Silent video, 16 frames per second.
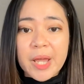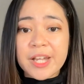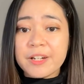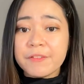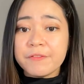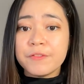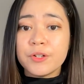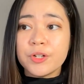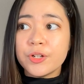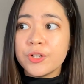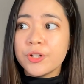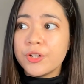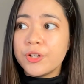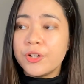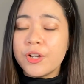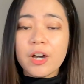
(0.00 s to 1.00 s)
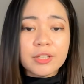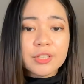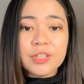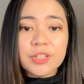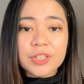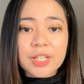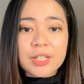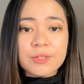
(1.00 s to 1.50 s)
And if you're not
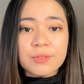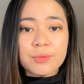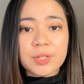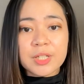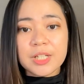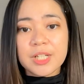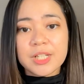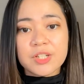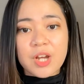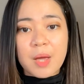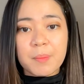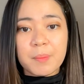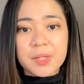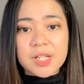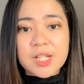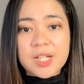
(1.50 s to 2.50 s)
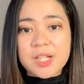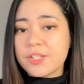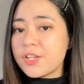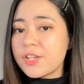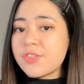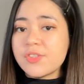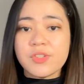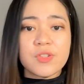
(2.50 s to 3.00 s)
good at reading Japanese,
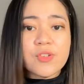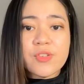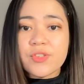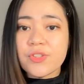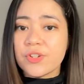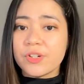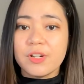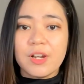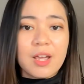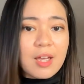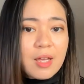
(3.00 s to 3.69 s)
just use your